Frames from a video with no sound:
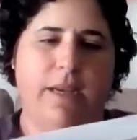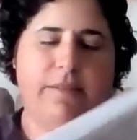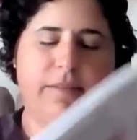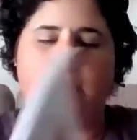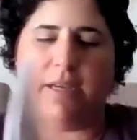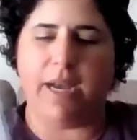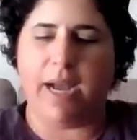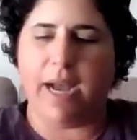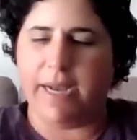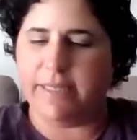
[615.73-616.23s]

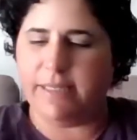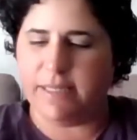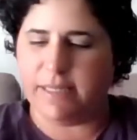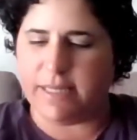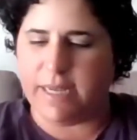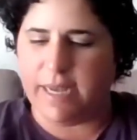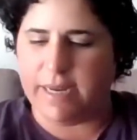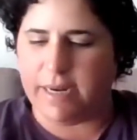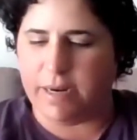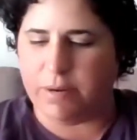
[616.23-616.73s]
think
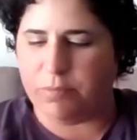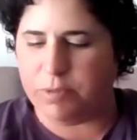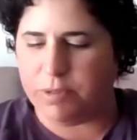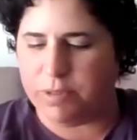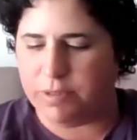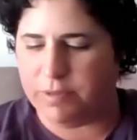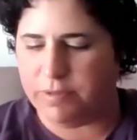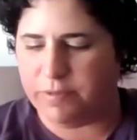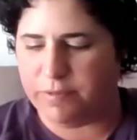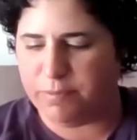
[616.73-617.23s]
hindsight, I would
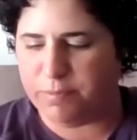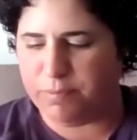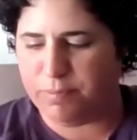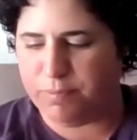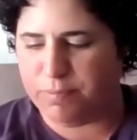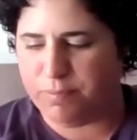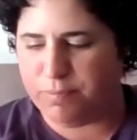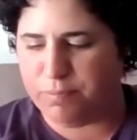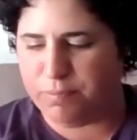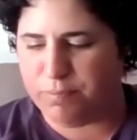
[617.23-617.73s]
have
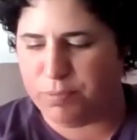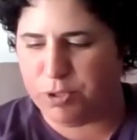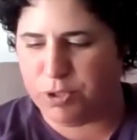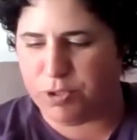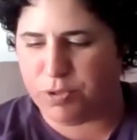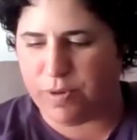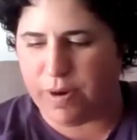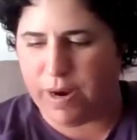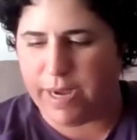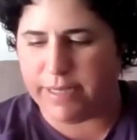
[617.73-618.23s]

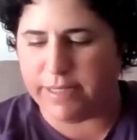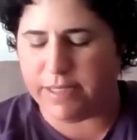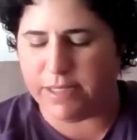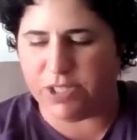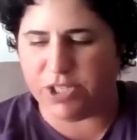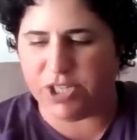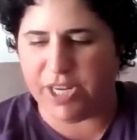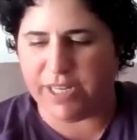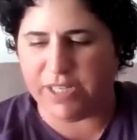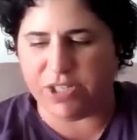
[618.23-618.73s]
tried to
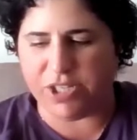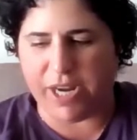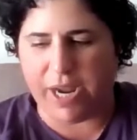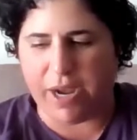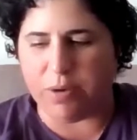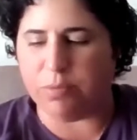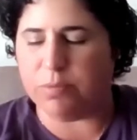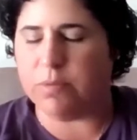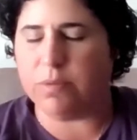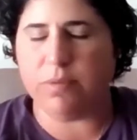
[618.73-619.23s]
change
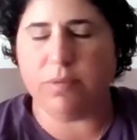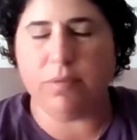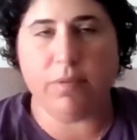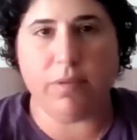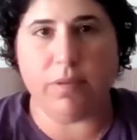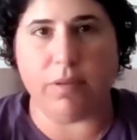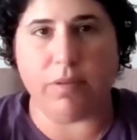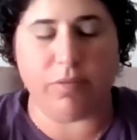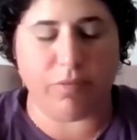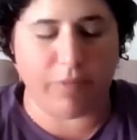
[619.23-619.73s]
out
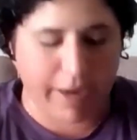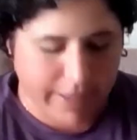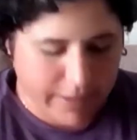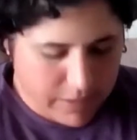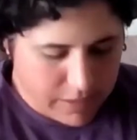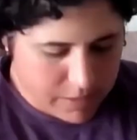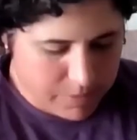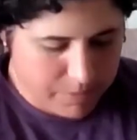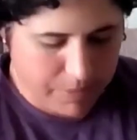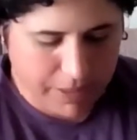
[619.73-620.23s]
the
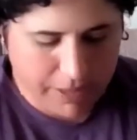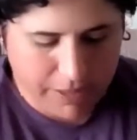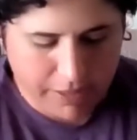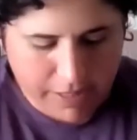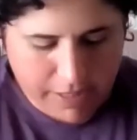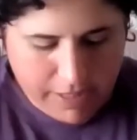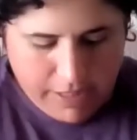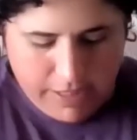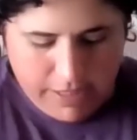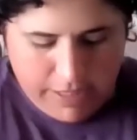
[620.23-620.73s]
threads, but
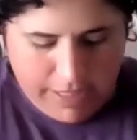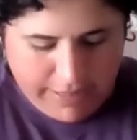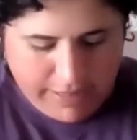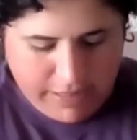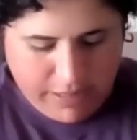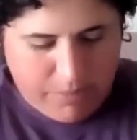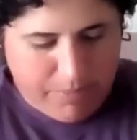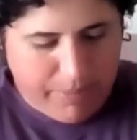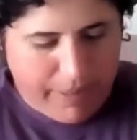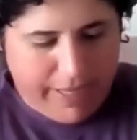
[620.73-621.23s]
I
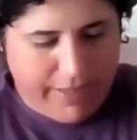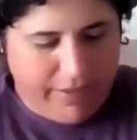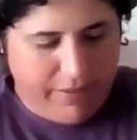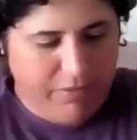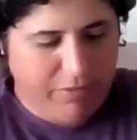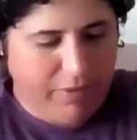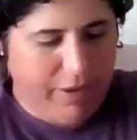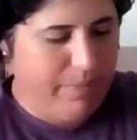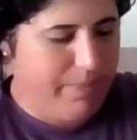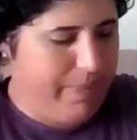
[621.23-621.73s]
did buy a
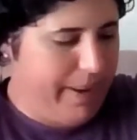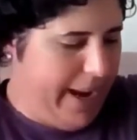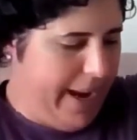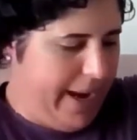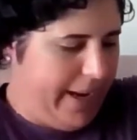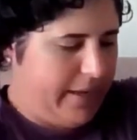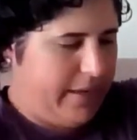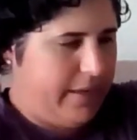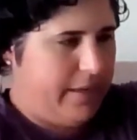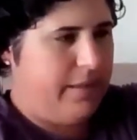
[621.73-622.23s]
thread
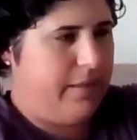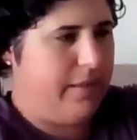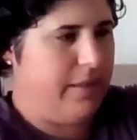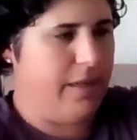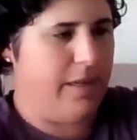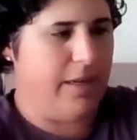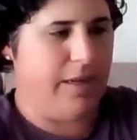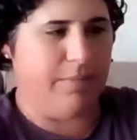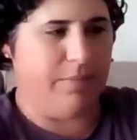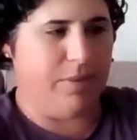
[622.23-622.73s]
pack.
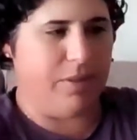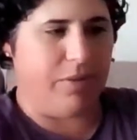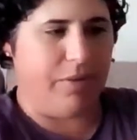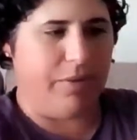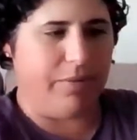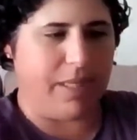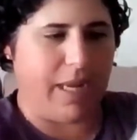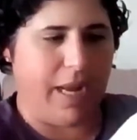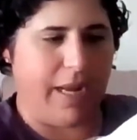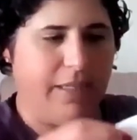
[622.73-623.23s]
So I
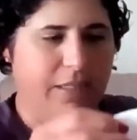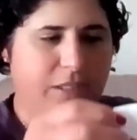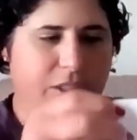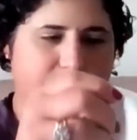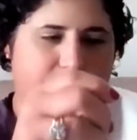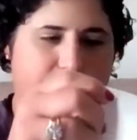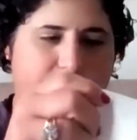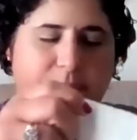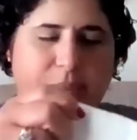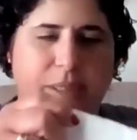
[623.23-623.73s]
was kind of
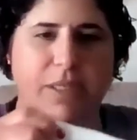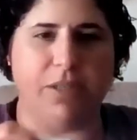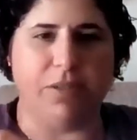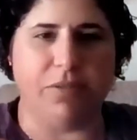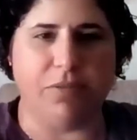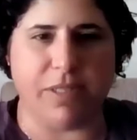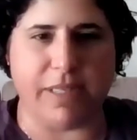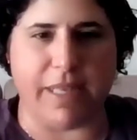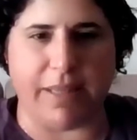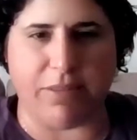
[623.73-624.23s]
determined to
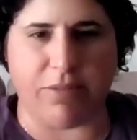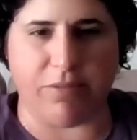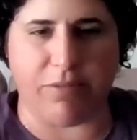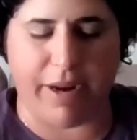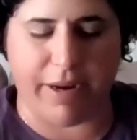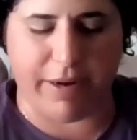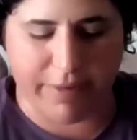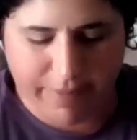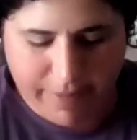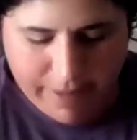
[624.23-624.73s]
use that
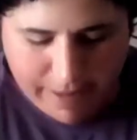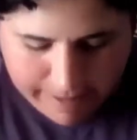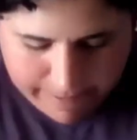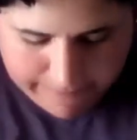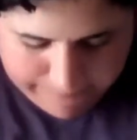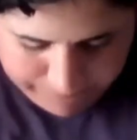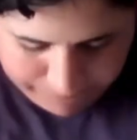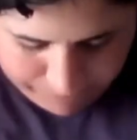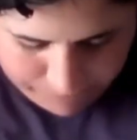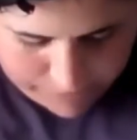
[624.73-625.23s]
thread.
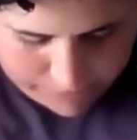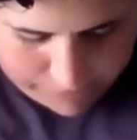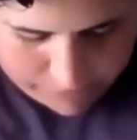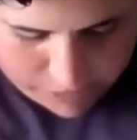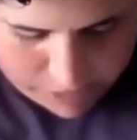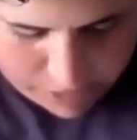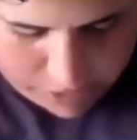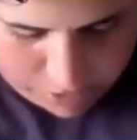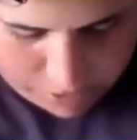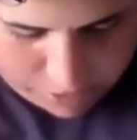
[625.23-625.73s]

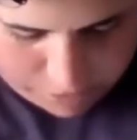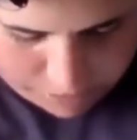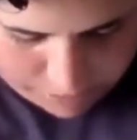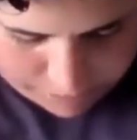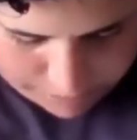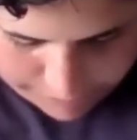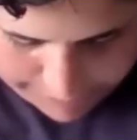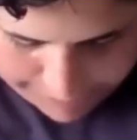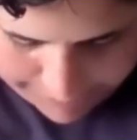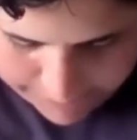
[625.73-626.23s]

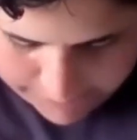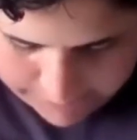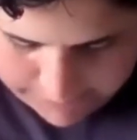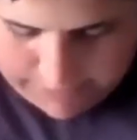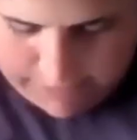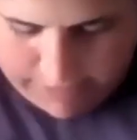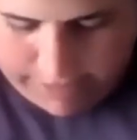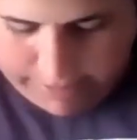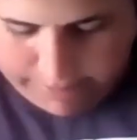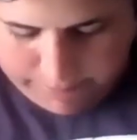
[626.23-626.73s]
So last
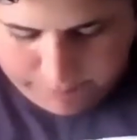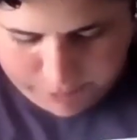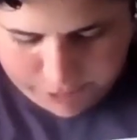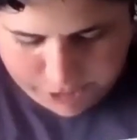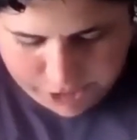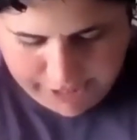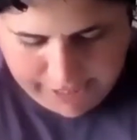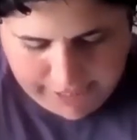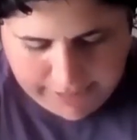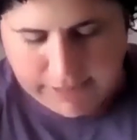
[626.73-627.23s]
time we
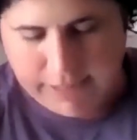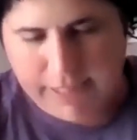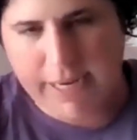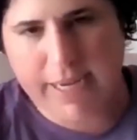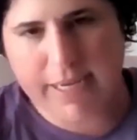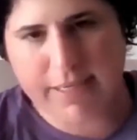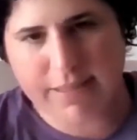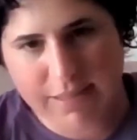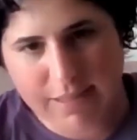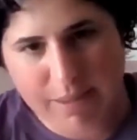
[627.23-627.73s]
chatted, I
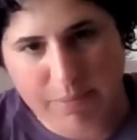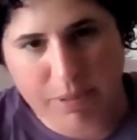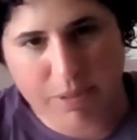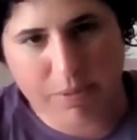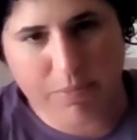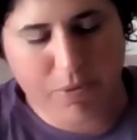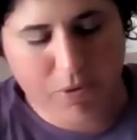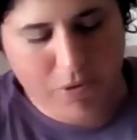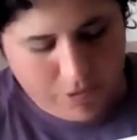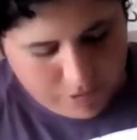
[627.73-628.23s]
had some of
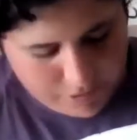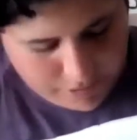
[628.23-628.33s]
the border